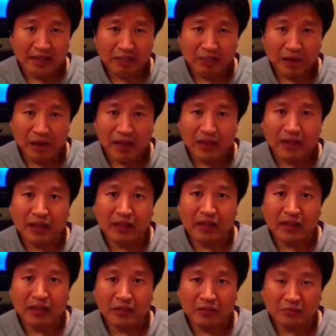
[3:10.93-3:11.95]
but
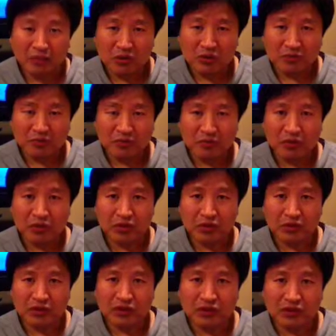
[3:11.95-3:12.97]
most people
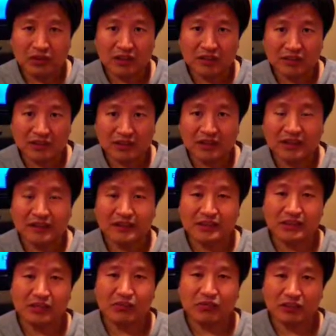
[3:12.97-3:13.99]
do start seeing
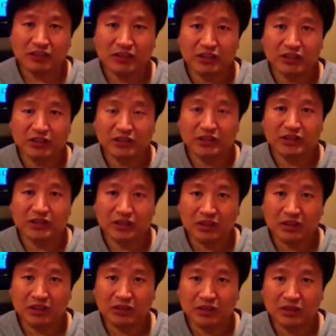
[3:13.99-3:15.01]
some results
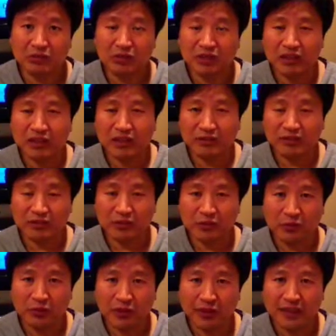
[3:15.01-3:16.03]
occur within a few
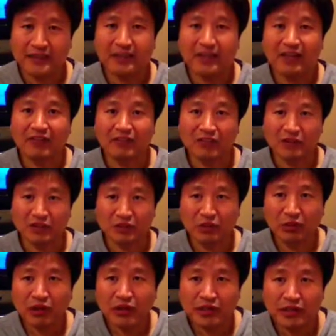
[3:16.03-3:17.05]
weeks after the
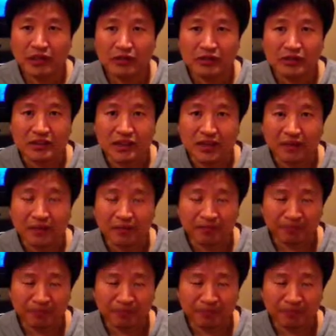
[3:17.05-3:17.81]
swelling goes down.